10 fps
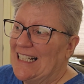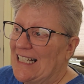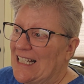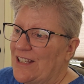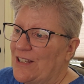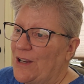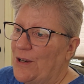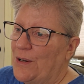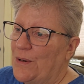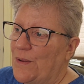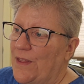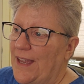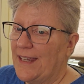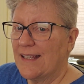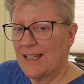And so
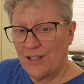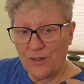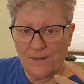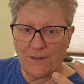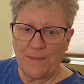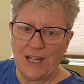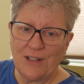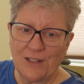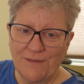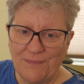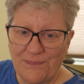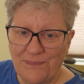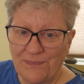they can send you information